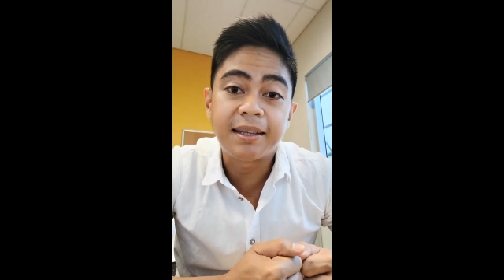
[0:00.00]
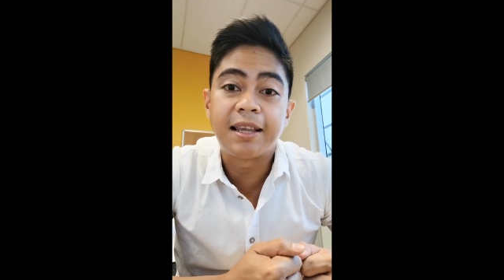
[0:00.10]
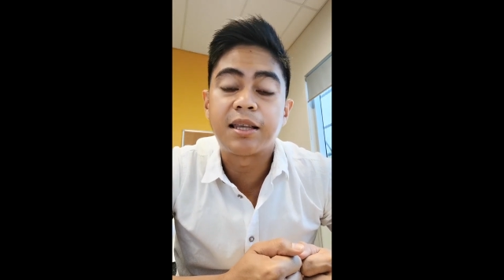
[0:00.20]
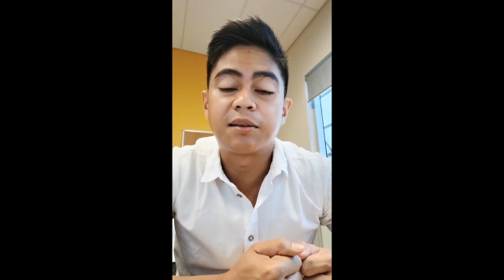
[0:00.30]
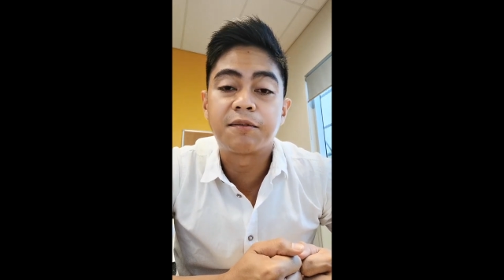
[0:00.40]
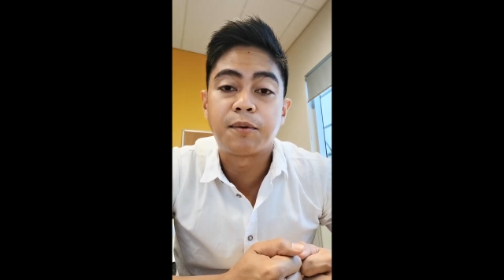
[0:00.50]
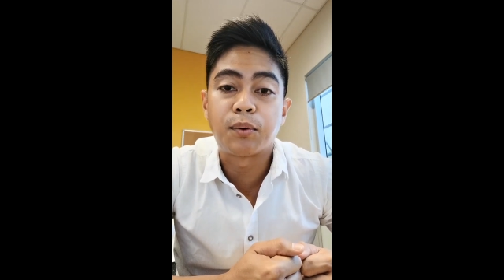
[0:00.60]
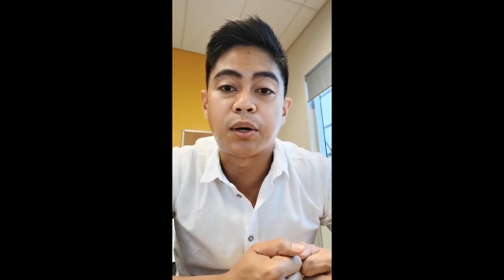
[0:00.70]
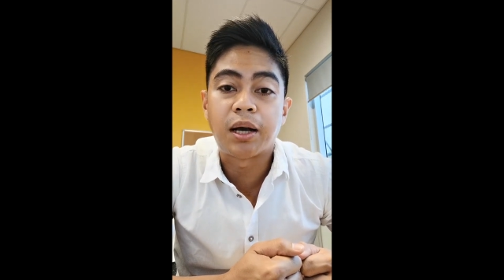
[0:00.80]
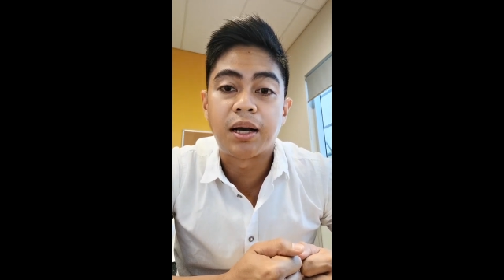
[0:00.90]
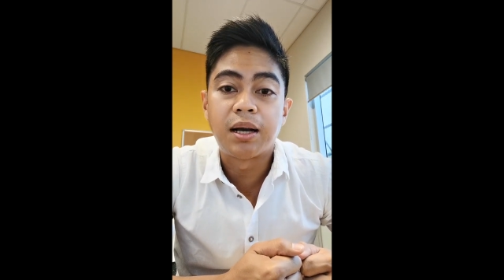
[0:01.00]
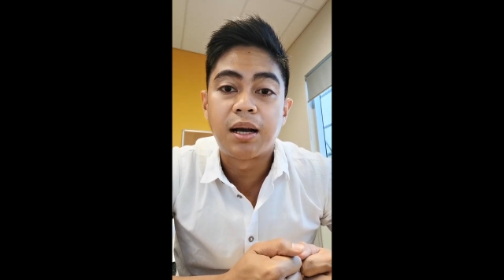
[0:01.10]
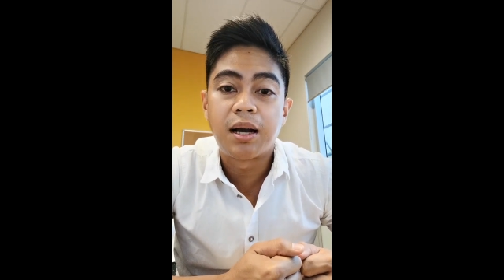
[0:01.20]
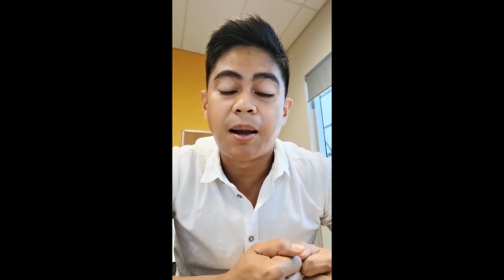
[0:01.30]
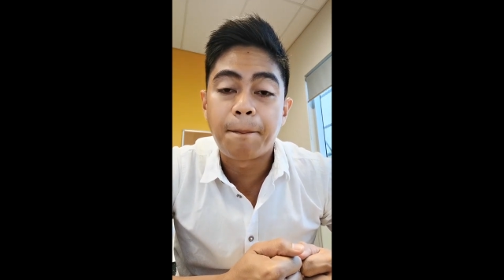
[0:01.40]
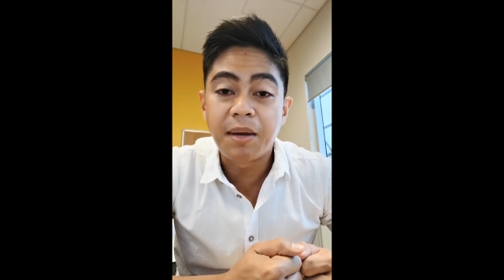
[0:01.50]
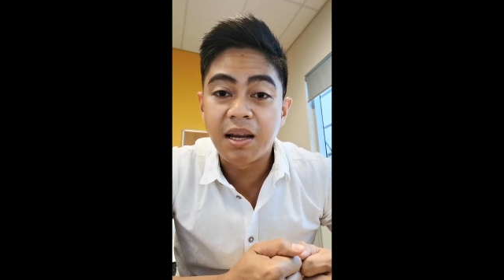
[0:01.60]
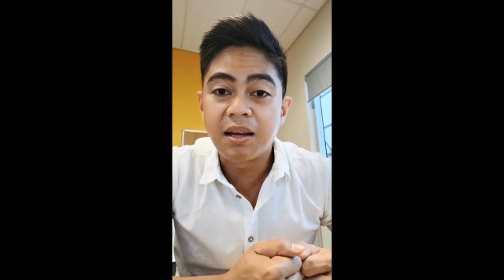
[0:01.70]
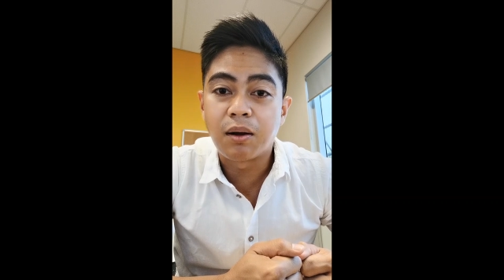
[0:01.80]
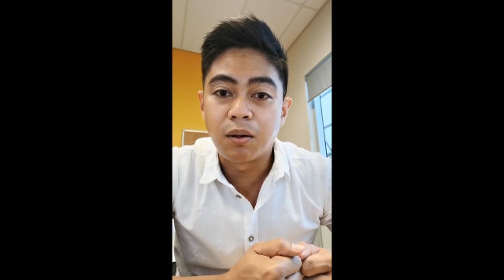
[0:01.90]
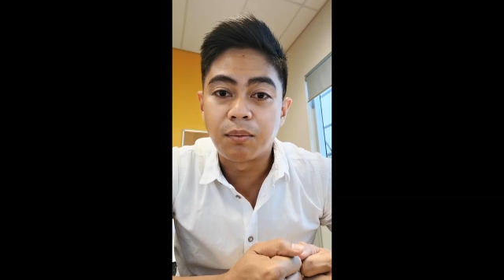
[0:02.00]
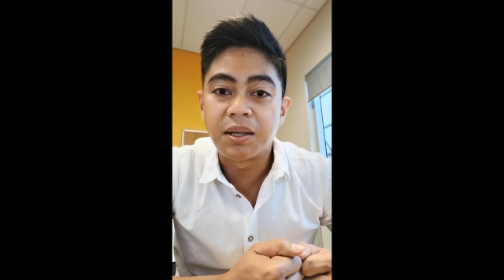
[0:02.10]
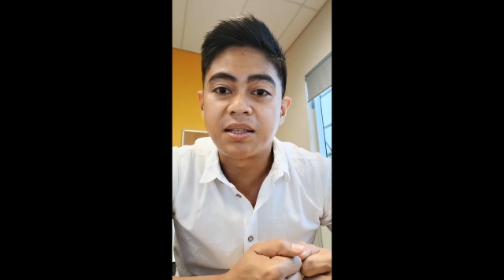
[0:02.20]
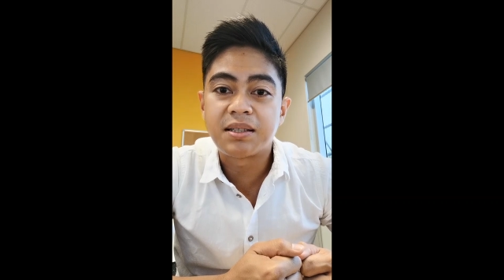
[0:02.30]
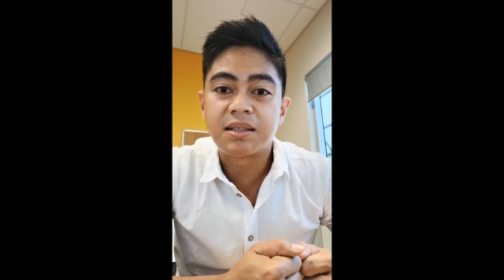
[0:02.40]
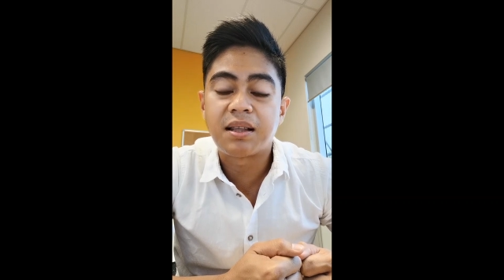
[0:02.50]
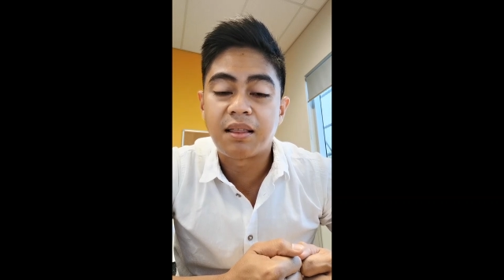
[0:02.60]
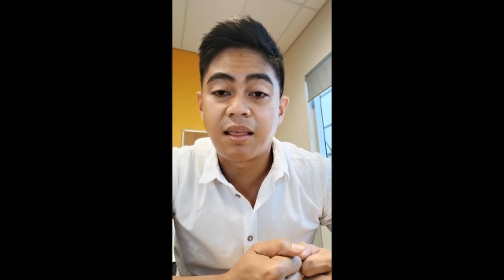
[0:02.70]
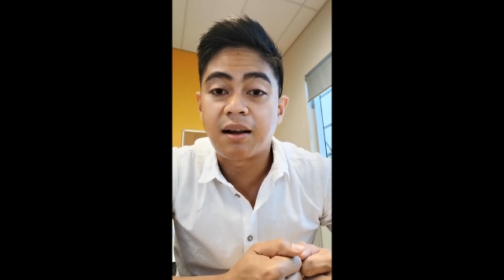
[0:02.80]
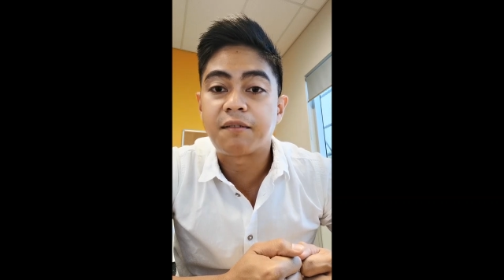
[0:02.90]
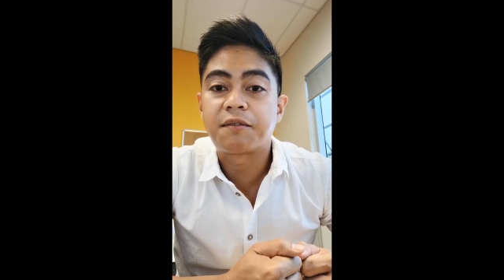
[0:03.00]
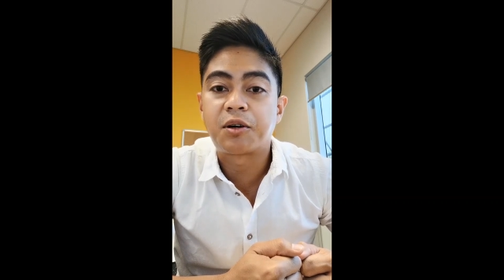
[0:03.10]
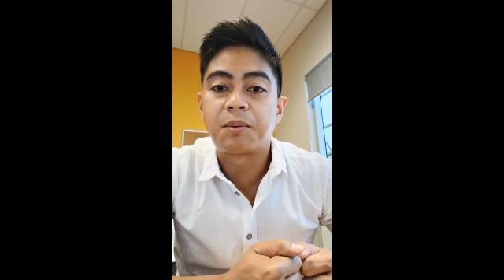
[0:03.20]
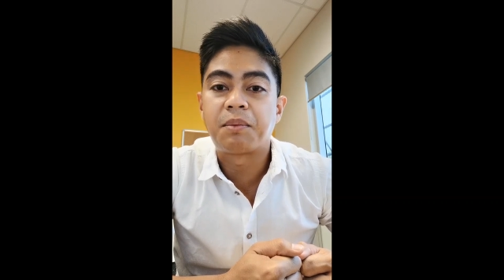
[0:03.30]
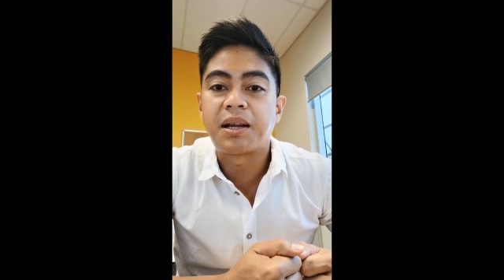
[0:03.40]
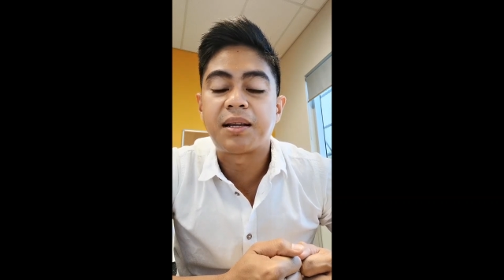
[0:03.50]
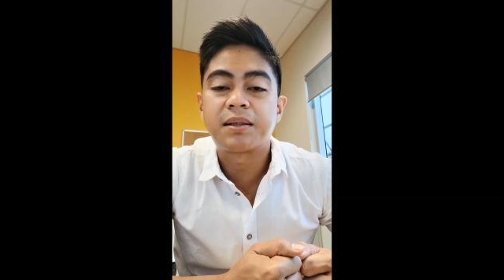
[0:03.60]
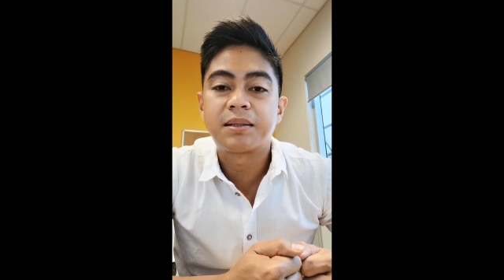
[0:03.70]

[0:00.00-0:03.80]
Thank you for being always there for me.